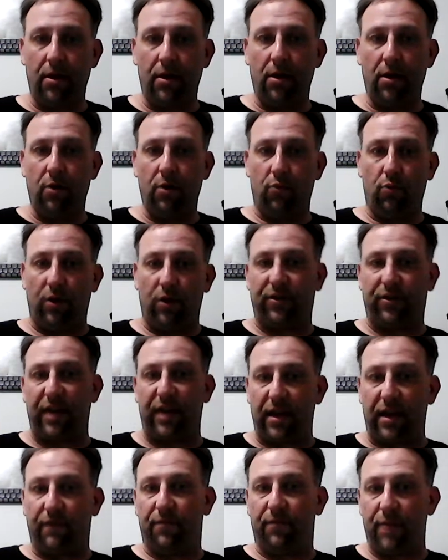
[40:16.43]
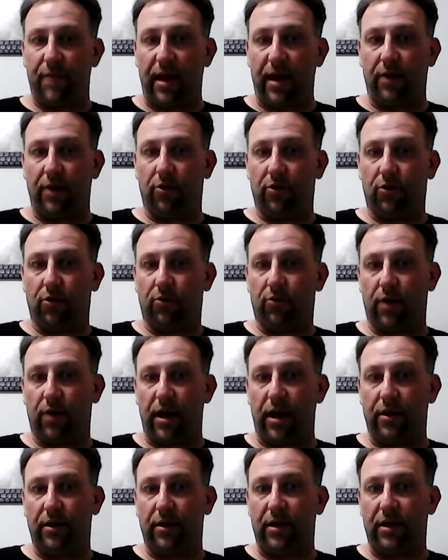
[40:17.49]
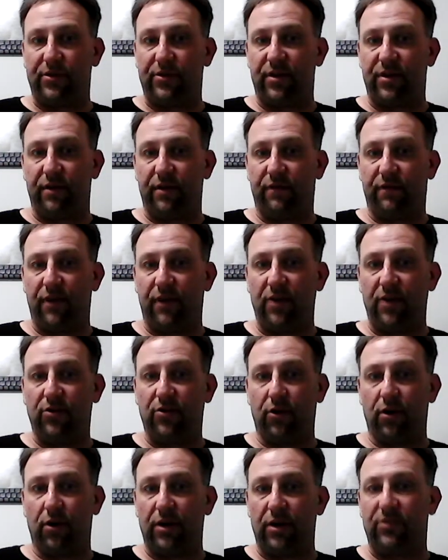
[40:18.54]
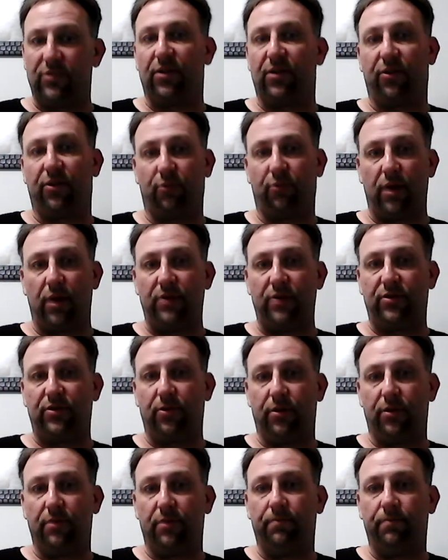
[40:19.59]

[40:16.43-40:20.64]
what they have made or created as an inventor is a threat to them.